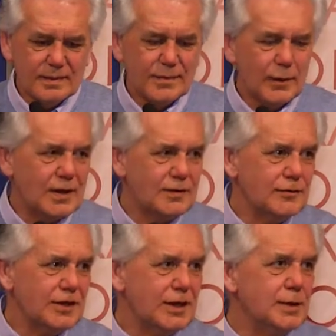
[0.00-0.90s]
But one
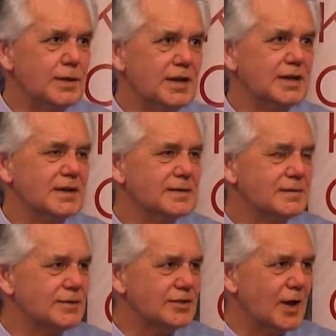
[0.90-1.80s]
of the
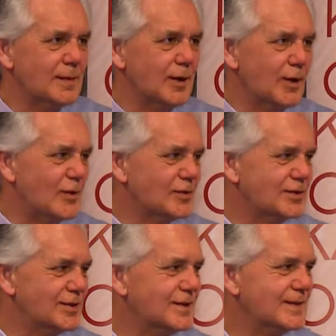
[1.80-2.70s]
iwi which I belong
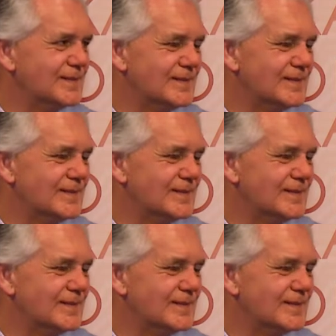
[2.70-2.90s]
to,